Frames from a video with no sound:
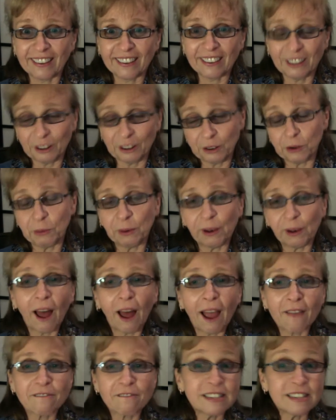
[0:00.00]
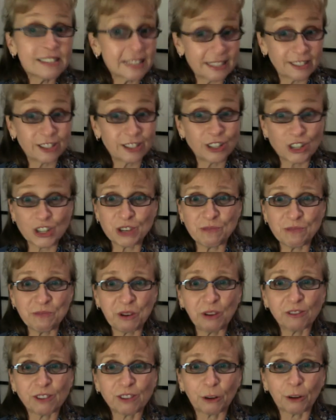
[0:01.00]
normal life is just to
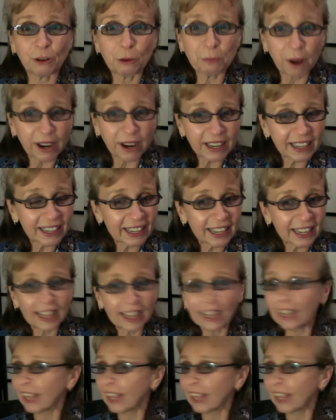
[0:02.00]
move so robotically.